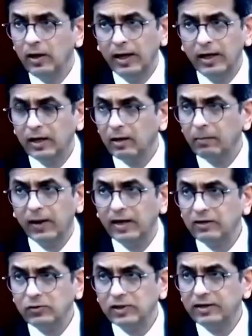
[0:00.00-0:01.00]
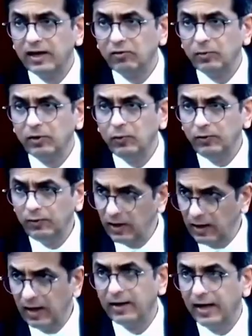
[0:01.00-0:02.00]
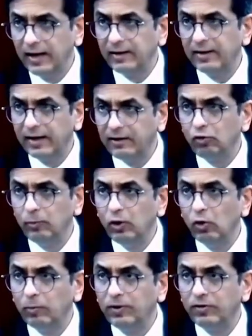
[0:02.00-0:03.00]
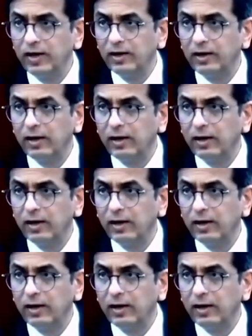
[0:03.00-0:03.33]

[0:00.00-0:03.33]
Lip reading: in compliance with the judgment, we will direct that to be open right